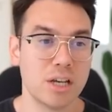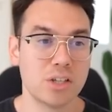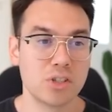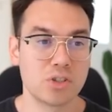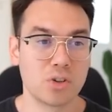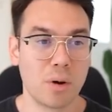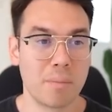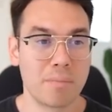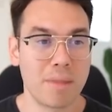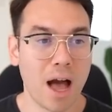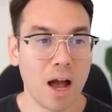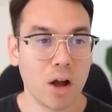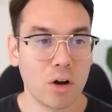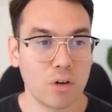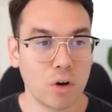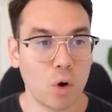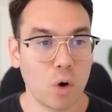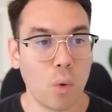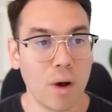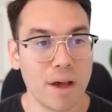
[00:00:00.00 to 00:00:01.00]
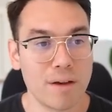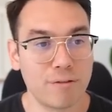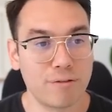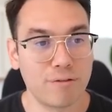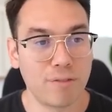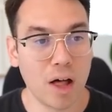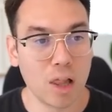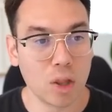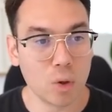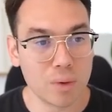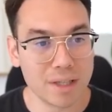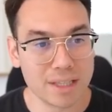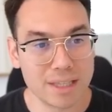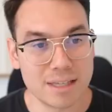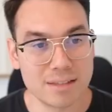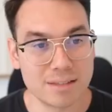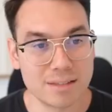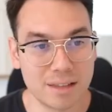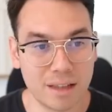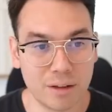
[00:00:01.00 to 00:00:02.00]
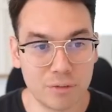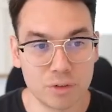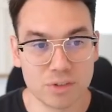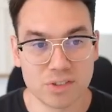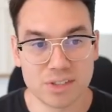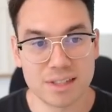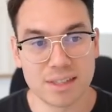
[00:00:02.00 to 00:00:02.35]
so I'm not quite following these levels